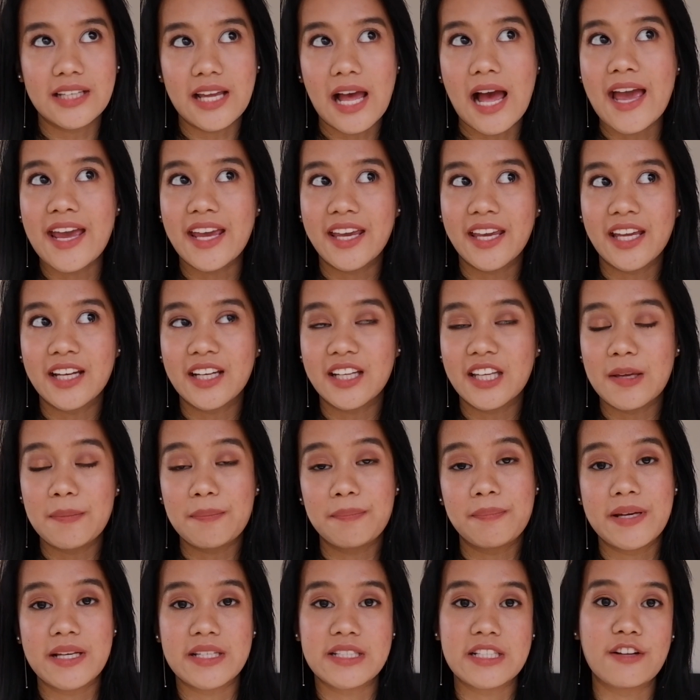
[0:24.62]
I can
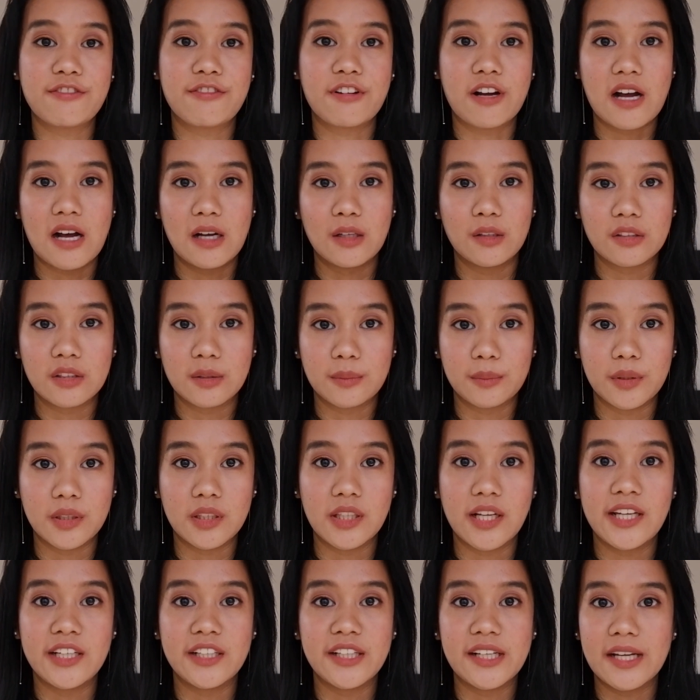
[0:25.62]
keep myself accountable
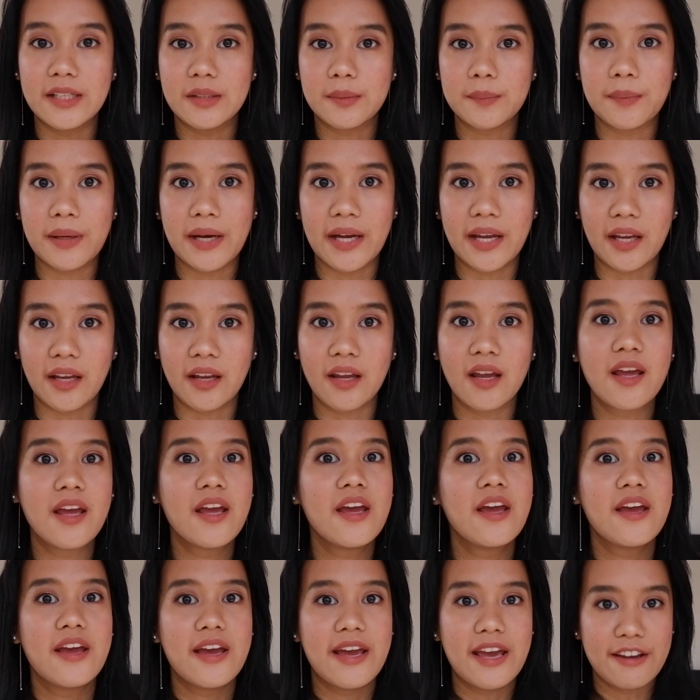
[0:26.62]
and not buy
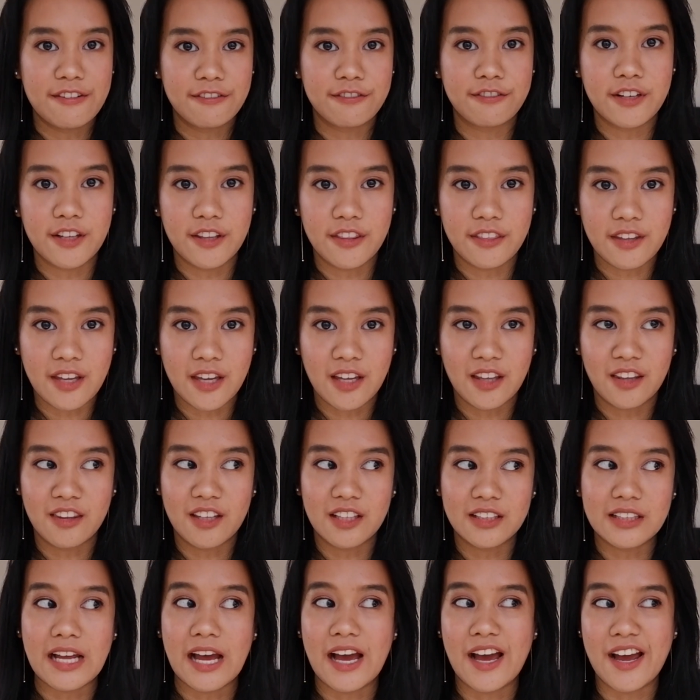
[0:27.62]
everything
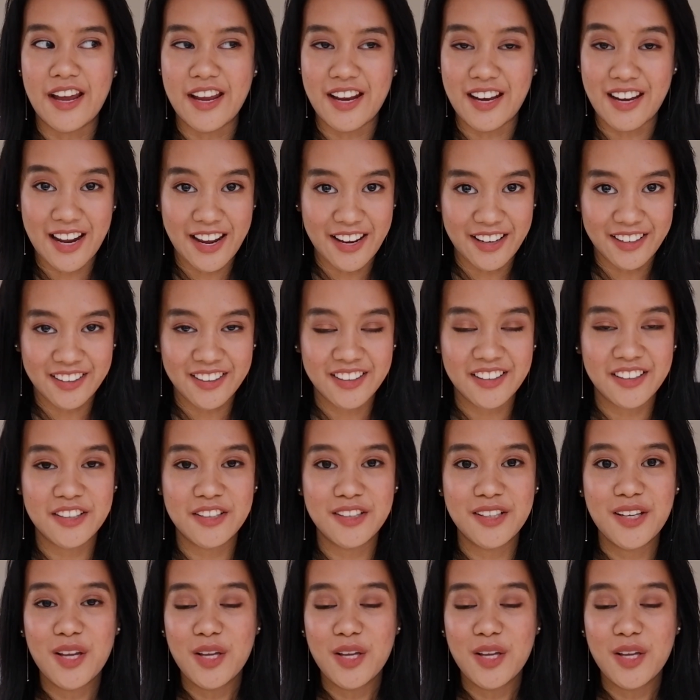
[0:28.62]
that I like.